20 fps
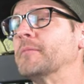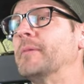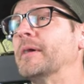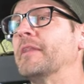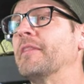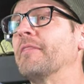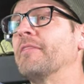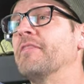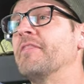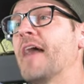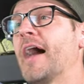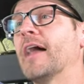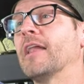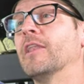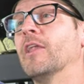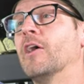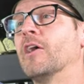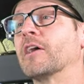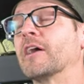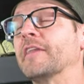have been
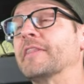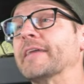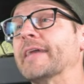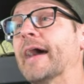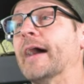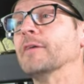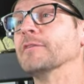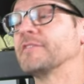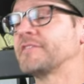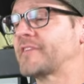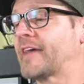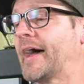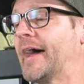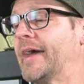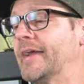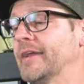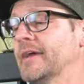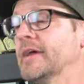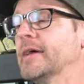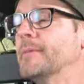that long on the
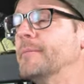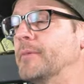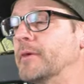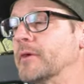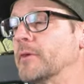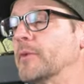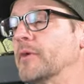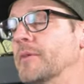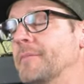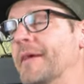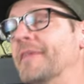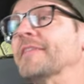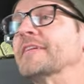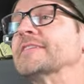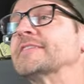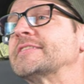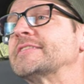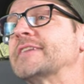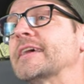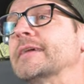outside, but it would have been
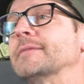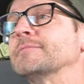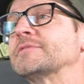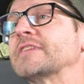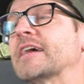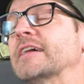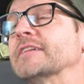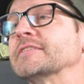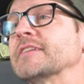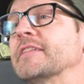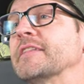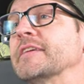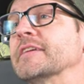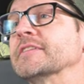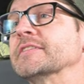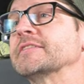the same size on the